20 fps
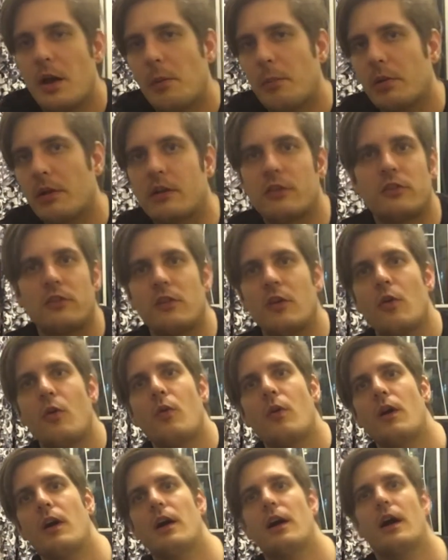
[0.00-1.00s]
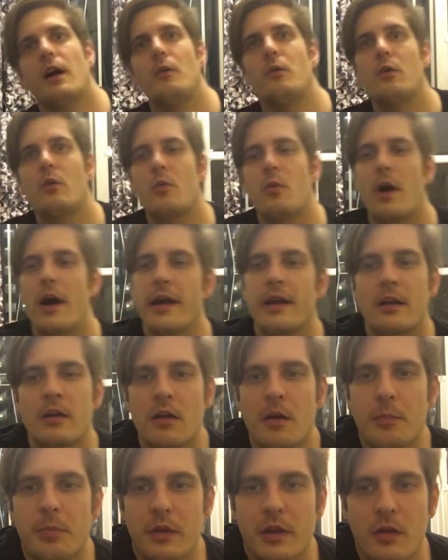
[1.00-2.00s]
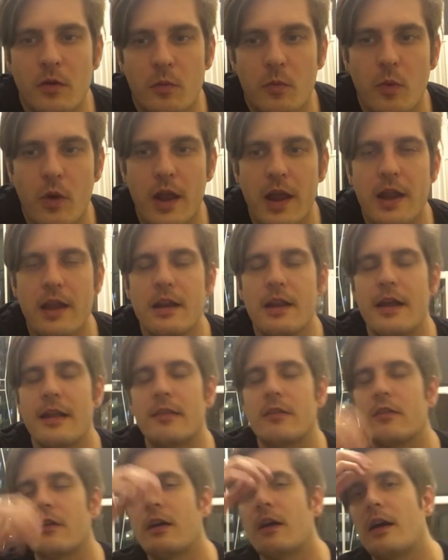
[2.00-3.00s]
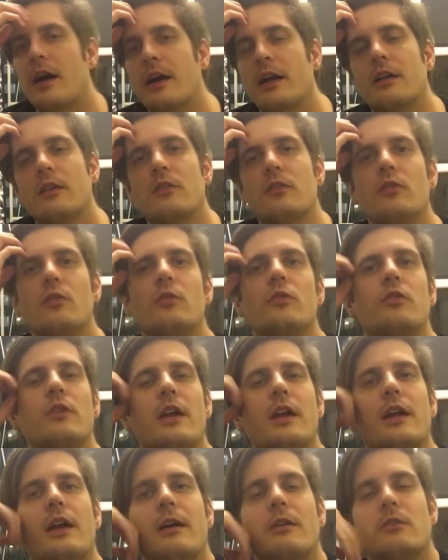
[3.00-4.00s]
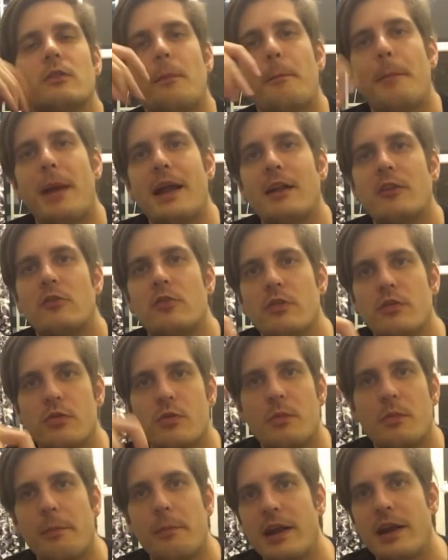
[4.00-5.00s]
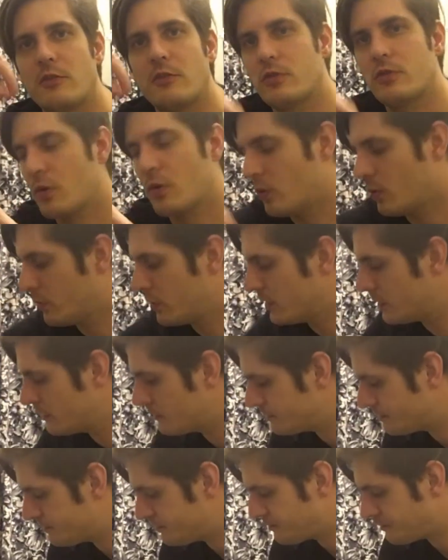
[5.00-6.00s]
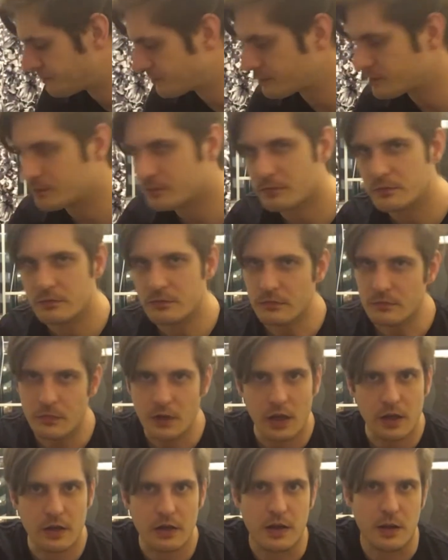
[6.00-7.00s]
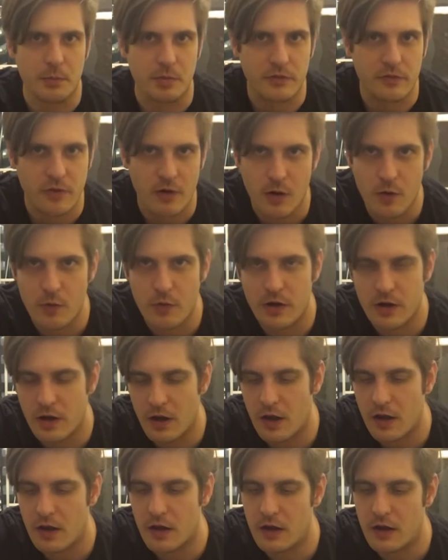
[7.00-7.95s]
Plus still I will wire it up in a way that I can still take out the battery from the battery holder, keep it very